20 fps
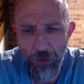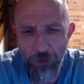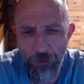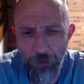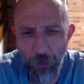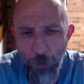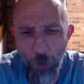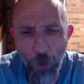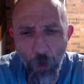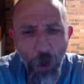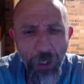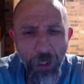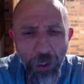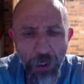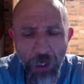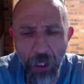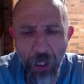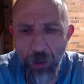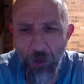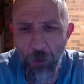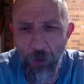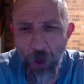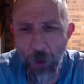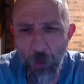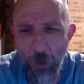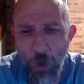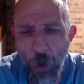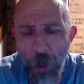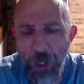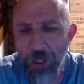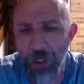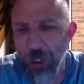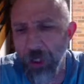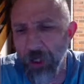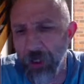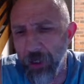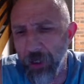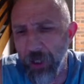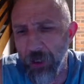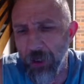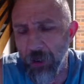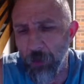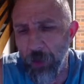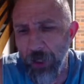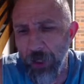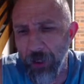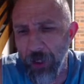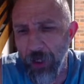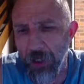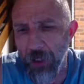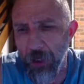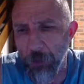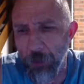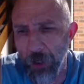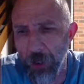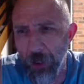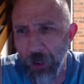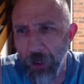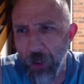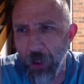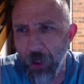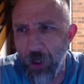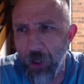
for why you're there and why you need to get to where you need to be,